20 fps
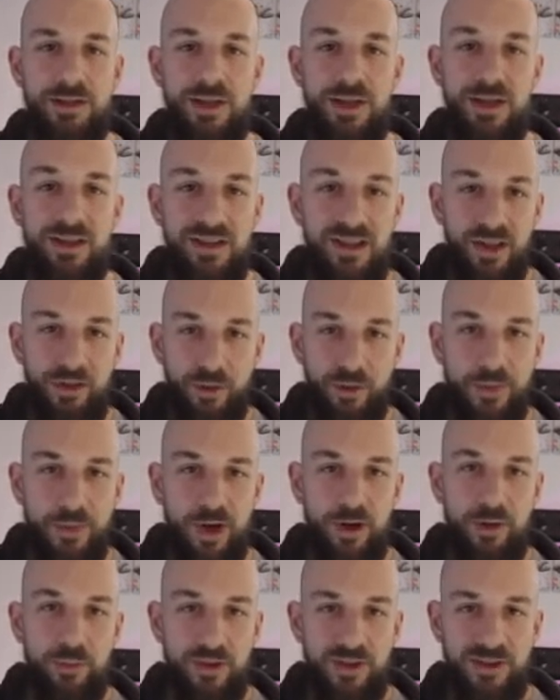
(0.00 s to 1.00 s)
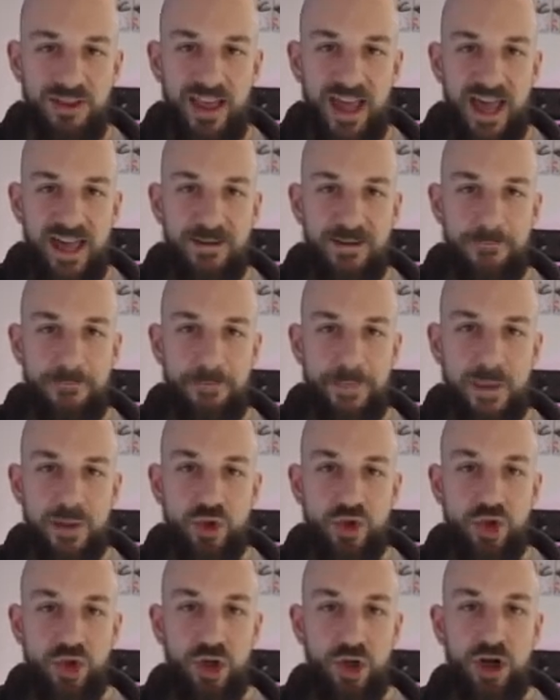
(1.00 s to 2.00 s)
The other part was that,
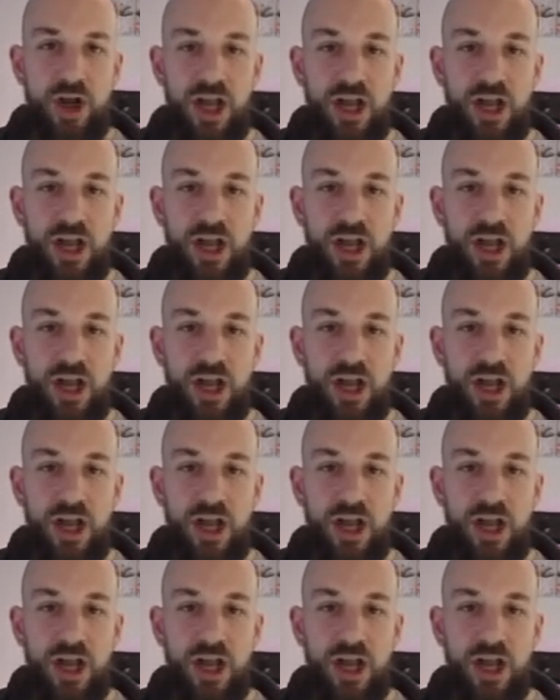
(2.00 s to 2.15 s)
sure,